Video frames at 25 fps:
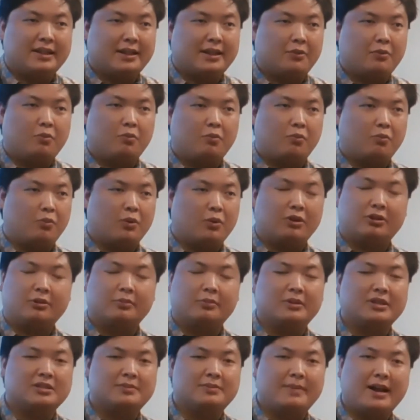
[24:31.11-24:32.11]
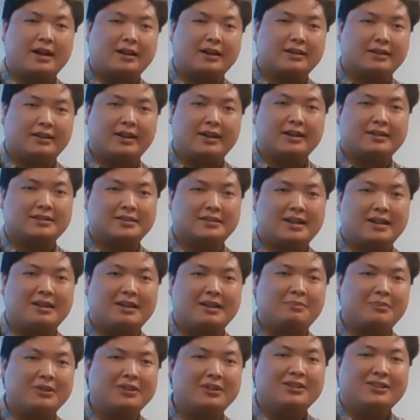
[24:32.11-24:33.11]
and they welcomed us back the next
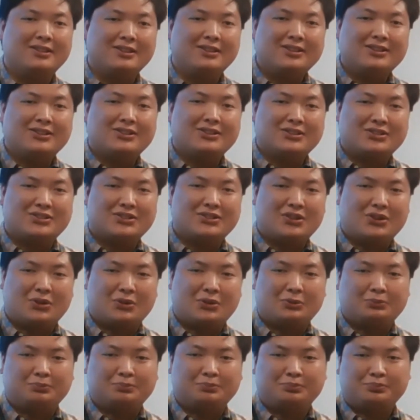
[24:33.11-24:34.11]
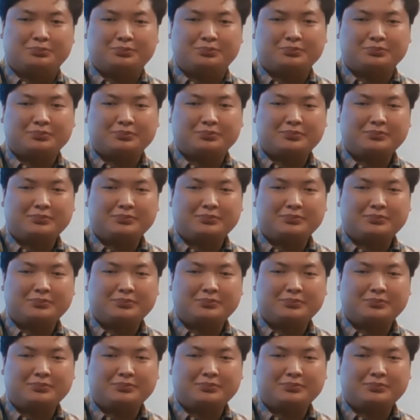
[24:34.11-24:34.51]
time. So